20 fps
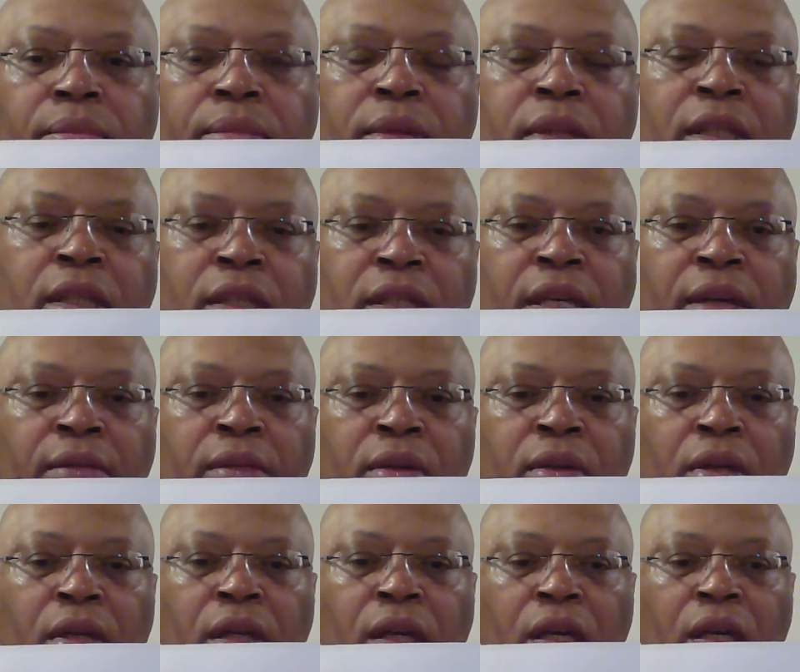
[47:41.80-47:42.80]
Please have a
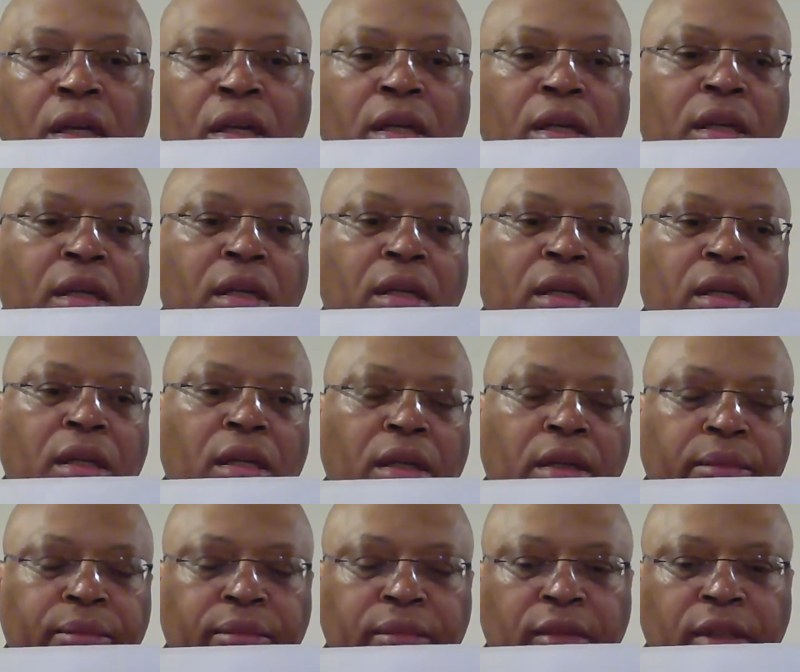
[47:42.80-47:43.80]
look.
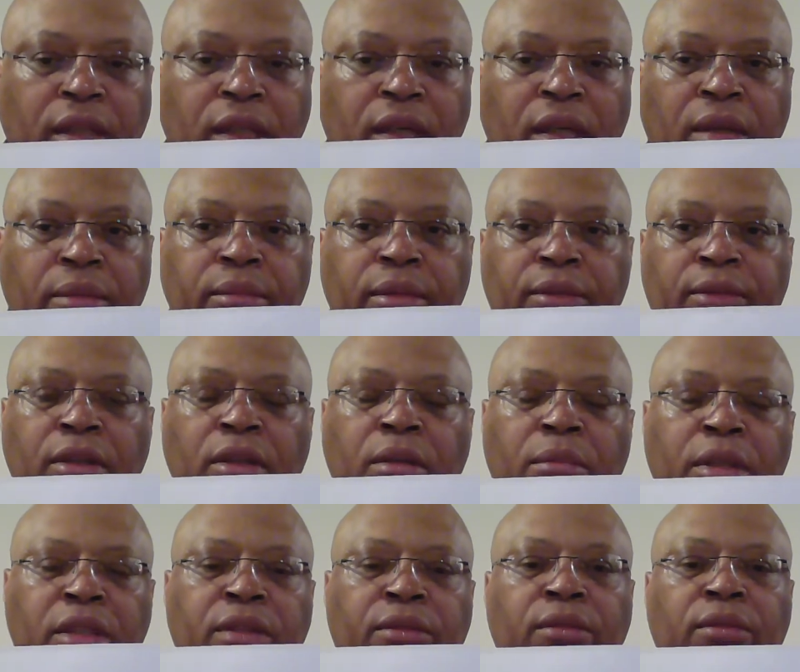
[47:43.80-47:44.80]
If you're not
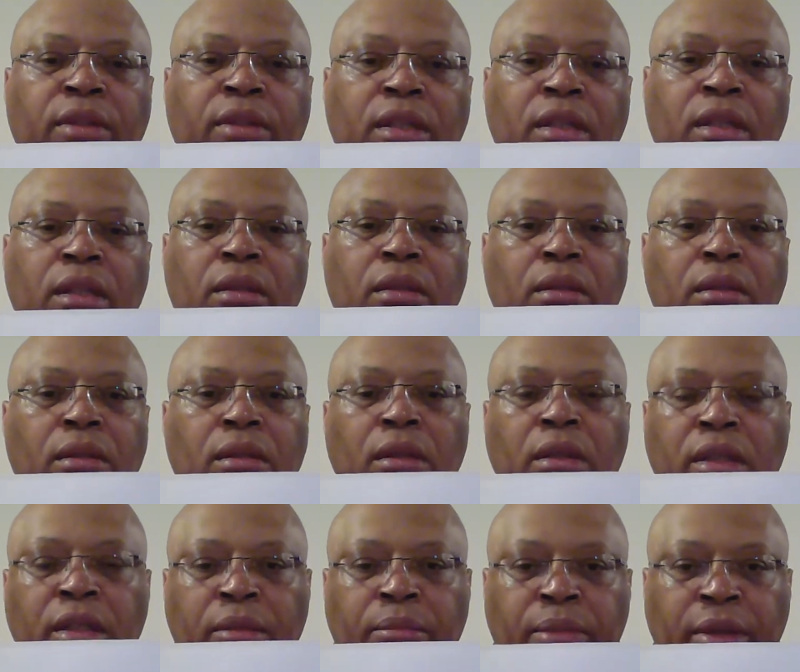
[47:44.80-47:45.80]
much of a reader,
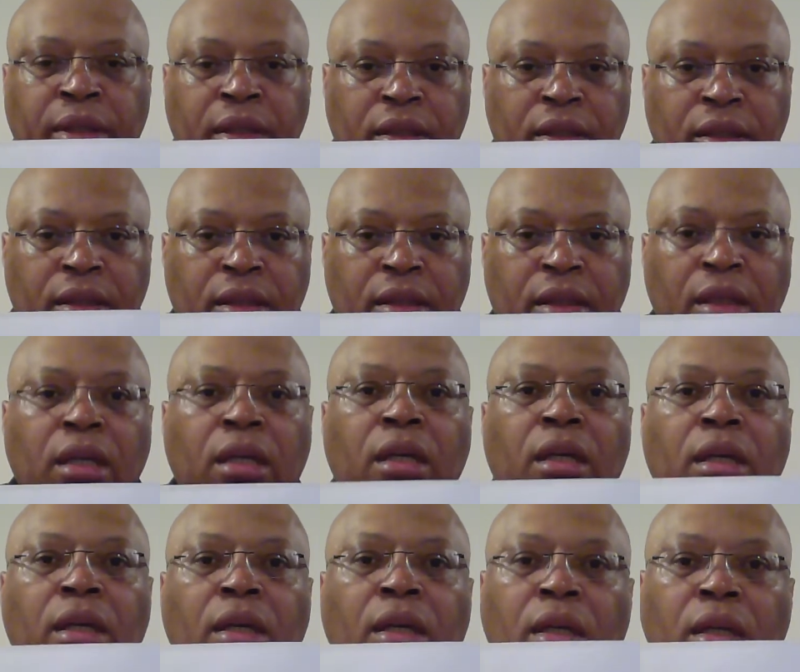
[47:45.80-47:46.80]
look at the pictures.
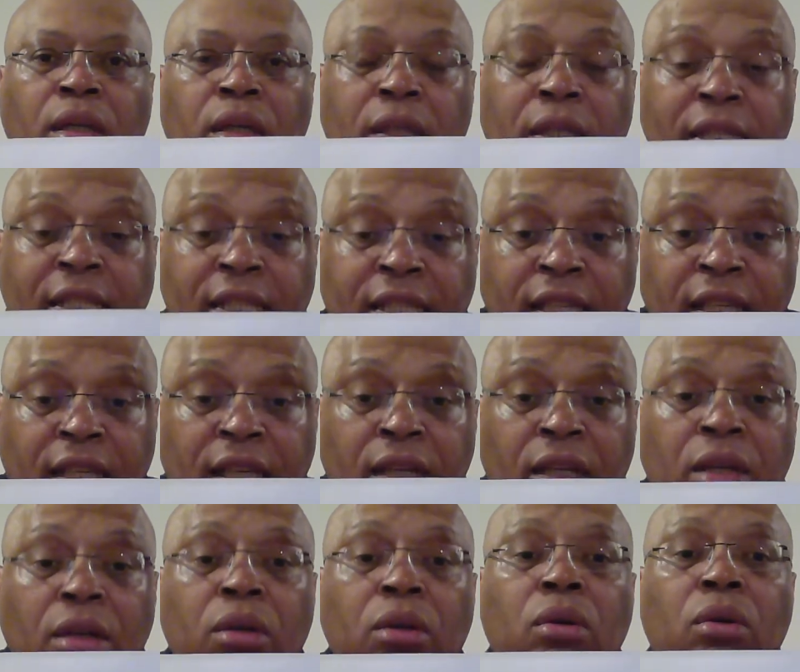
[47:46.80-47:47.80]
You can
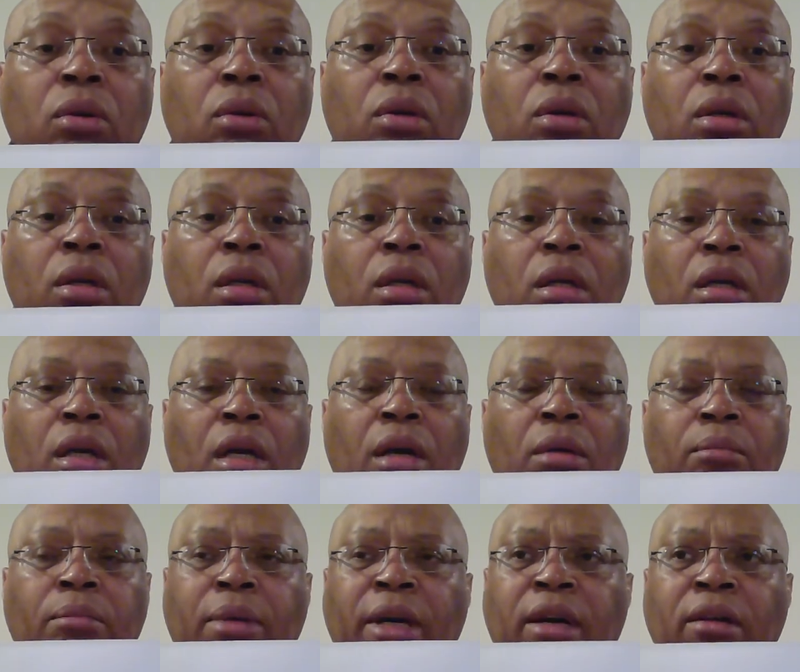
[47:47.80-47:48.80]
see
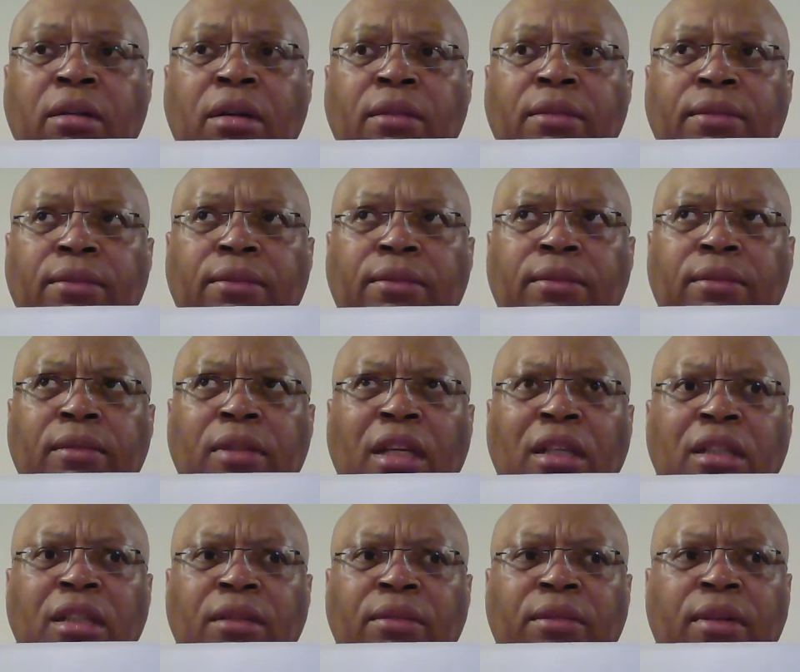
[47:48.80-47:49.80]
paragraph
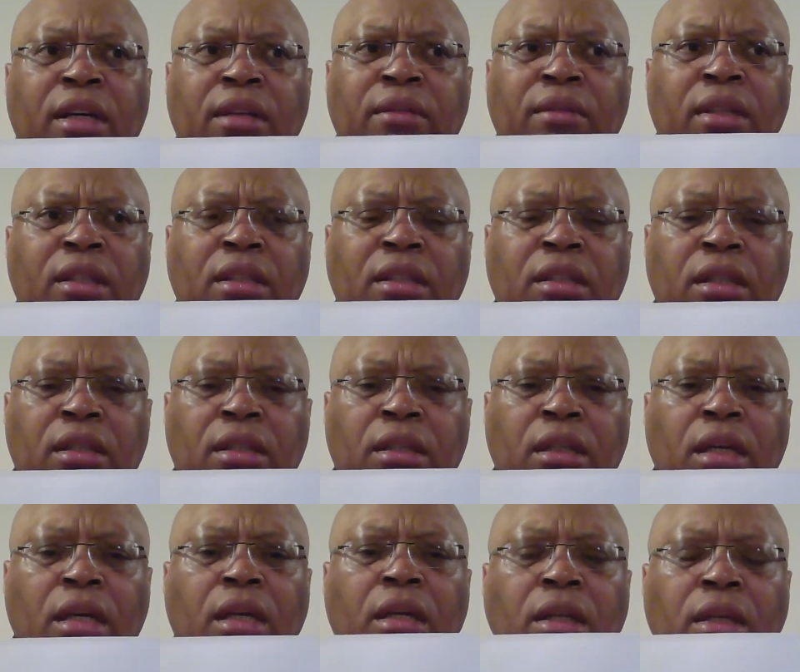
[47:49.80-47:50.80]
95, 96.
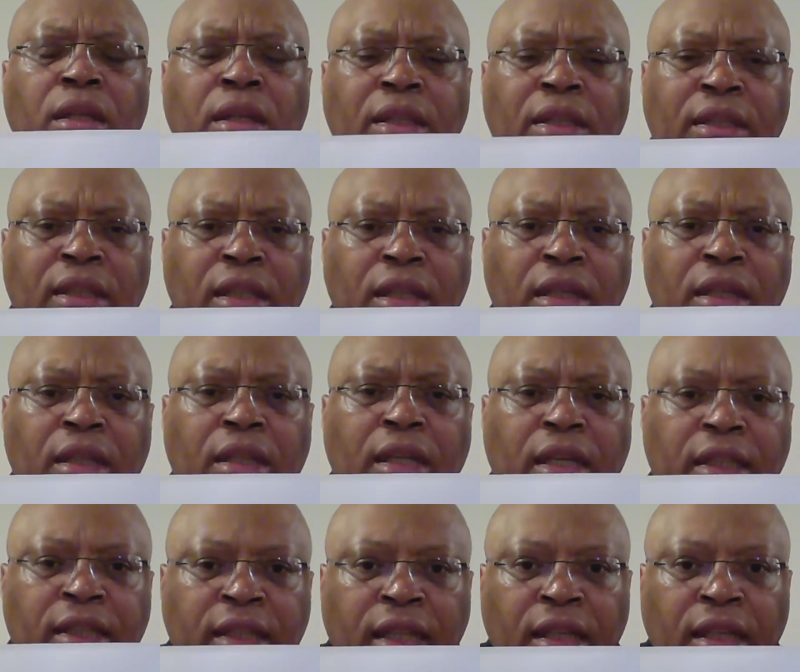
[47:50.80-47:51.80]
You can see the
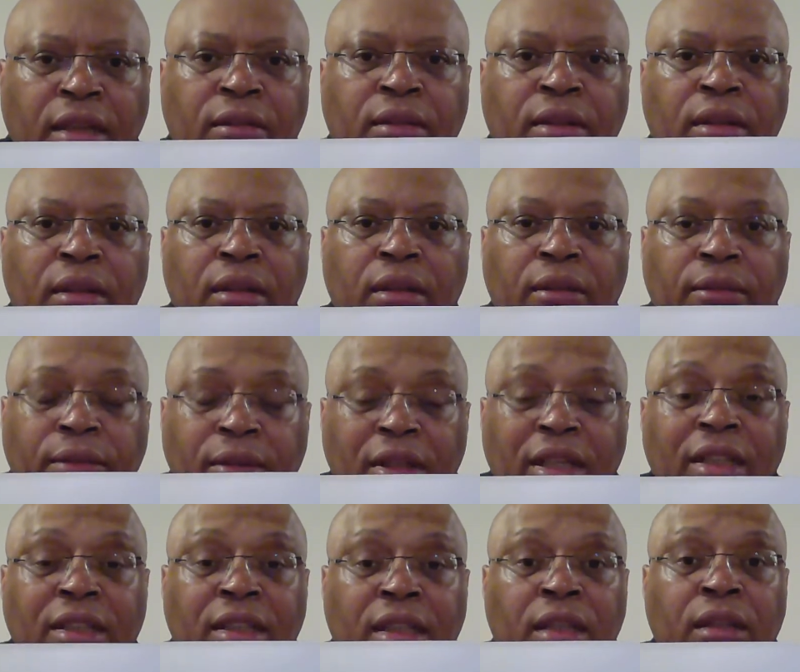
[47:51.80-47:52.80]
extent of the full
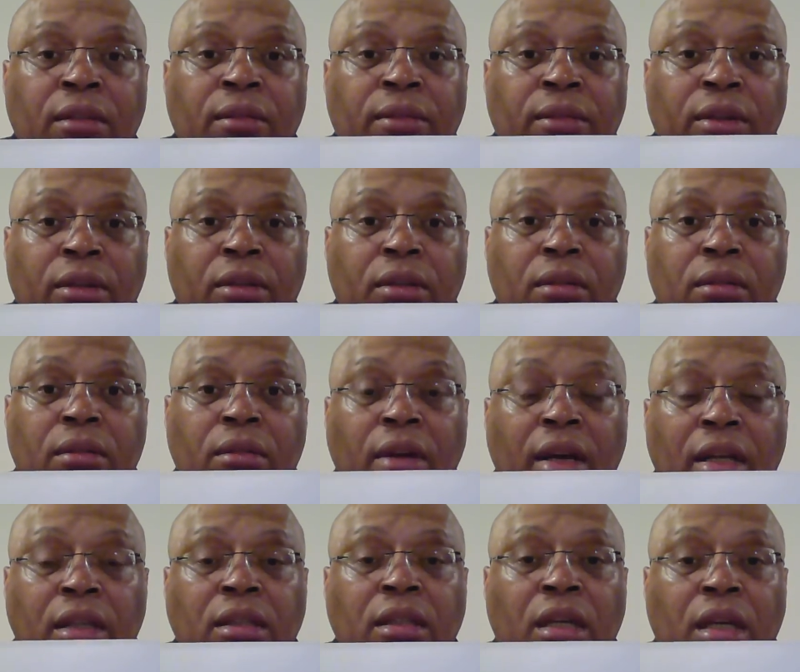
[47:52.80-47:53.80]
extent of the
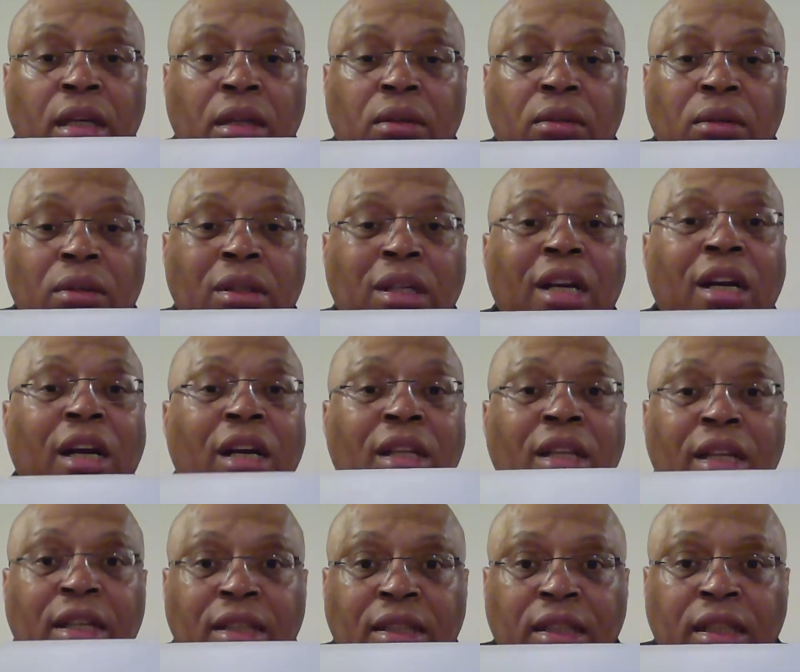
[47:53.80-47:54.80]
cracks that I caused. And
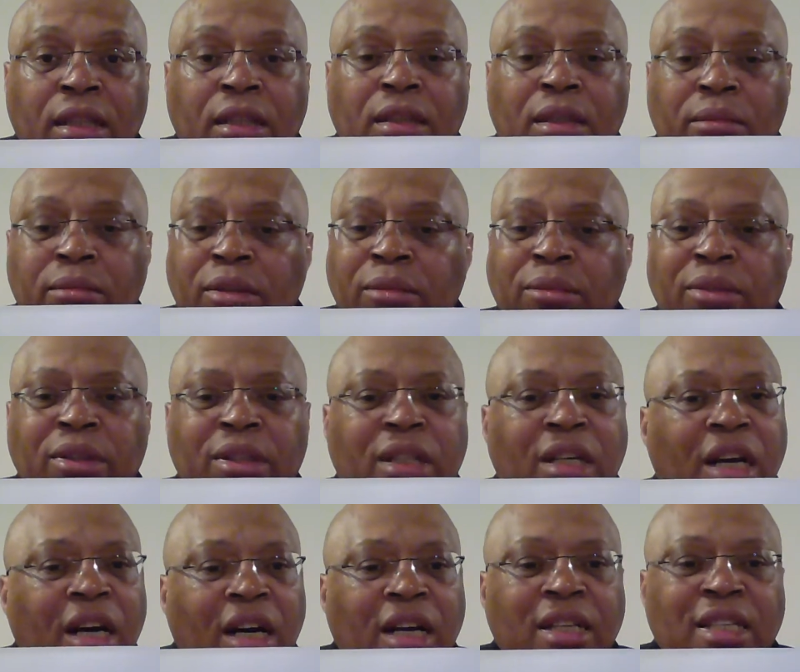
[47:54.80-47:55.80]
like I said, some of them you
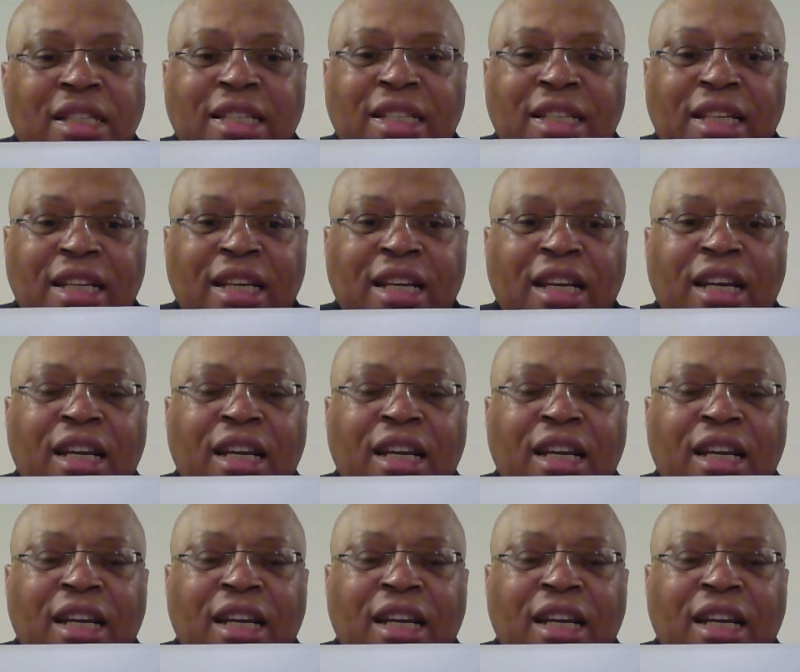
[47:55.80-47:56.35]
can't see.